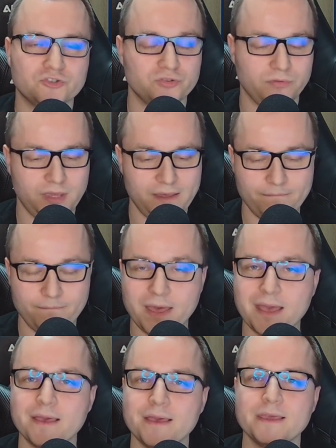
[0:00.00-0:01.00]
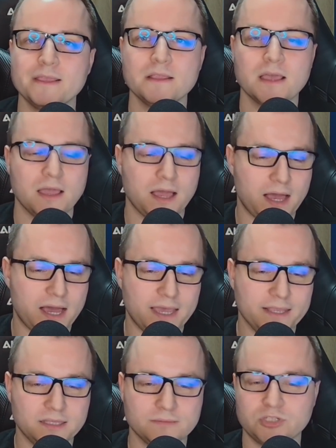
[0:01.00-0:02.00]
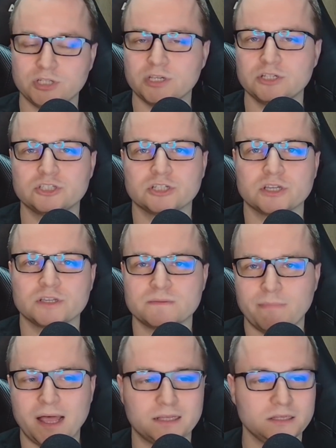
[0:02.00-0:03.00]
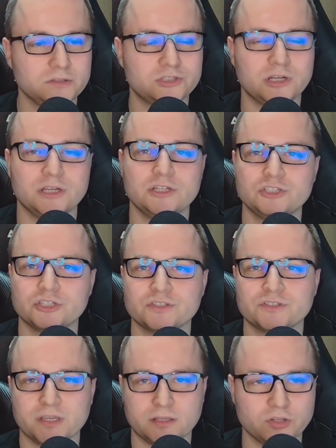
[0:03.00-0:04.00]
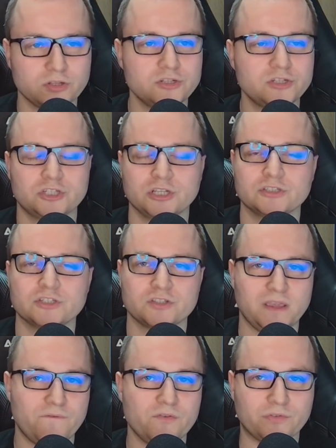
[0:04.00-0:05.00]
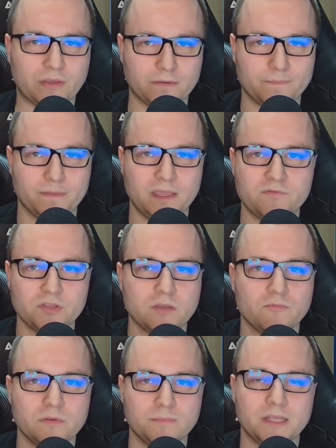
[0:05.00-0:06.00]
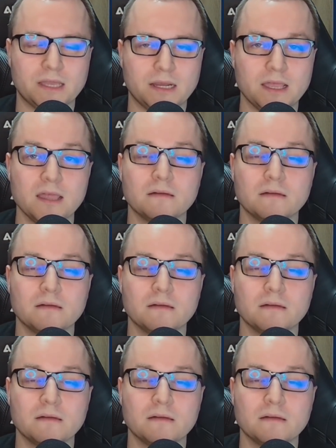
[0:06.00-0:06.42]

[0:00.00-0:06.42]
So campaign, item changes, battle changes, technology changes, everything will be there.